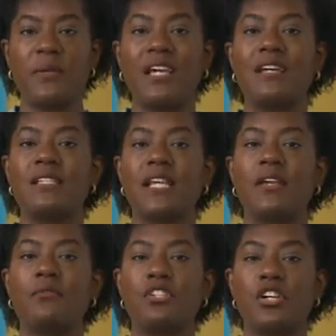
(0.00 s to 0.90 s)
because
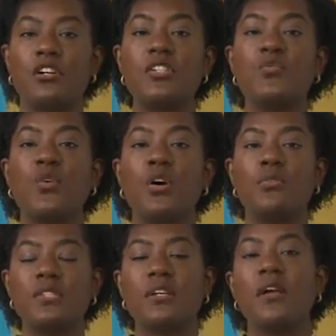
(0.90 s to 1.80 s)
it returns
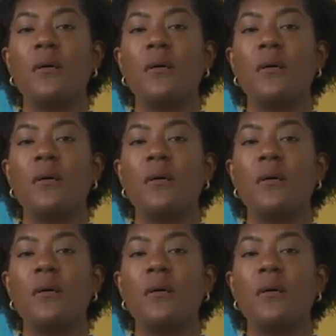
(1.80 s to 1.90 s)
rows